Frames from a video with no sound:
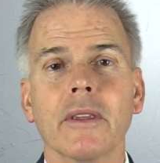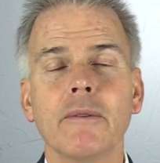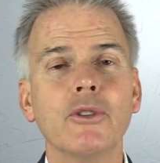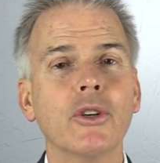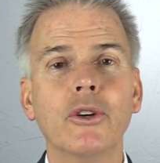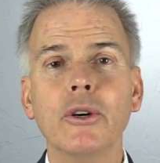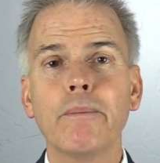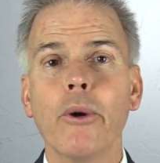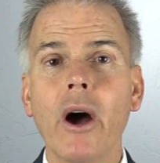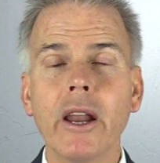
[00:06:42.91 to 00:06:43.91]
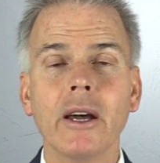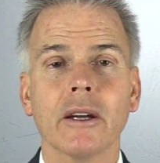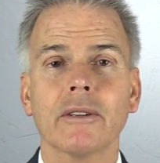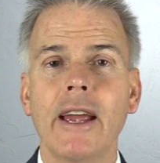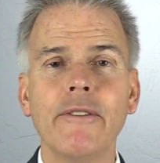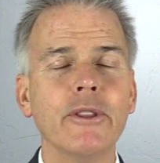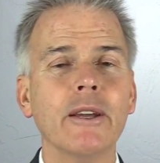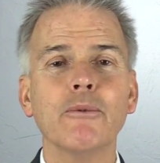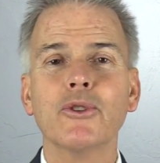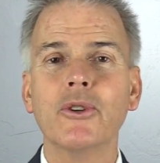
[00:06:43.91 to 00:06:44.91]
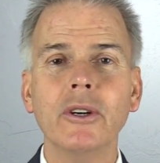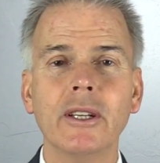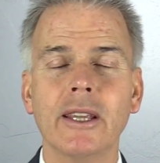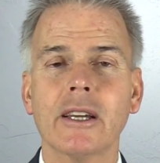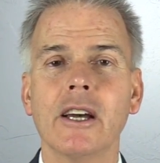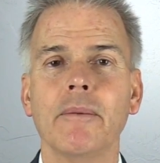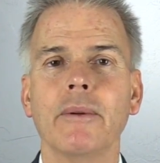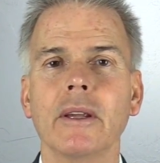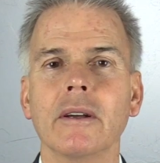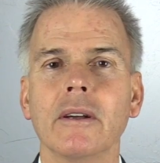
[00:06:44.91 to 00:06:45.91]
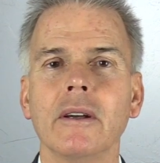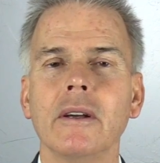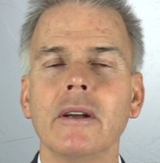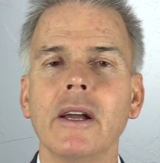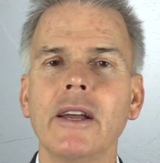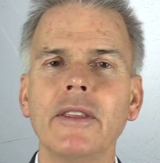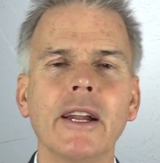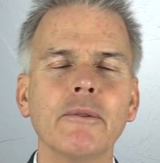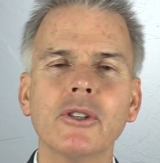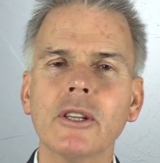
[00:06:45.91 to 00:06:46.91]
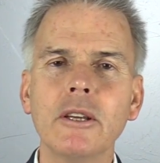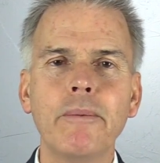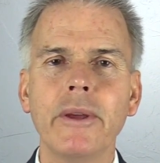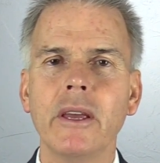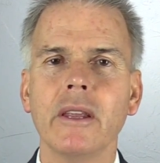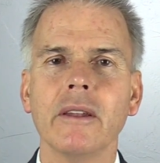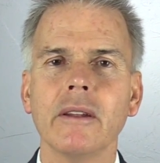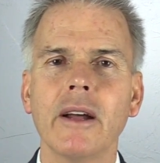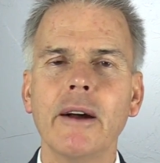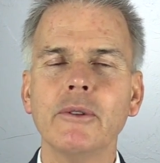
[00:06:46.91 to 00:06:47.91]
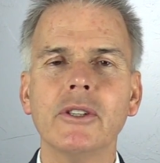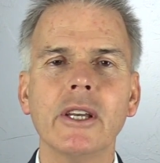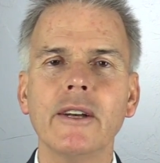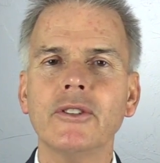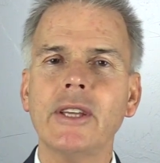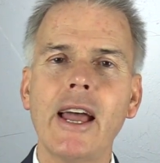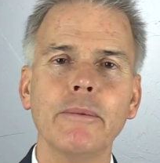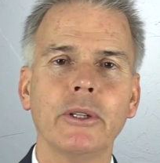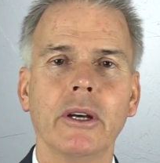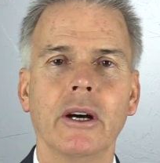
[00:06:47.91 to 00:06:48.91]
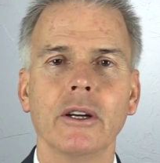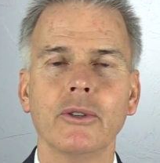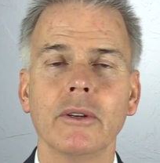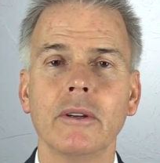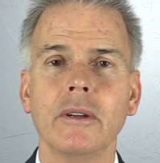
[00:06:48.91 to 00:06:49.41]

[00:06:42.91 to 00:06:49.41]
It was a good product. Everything was good at that company. And then I would sleep in. I would self-sabotage.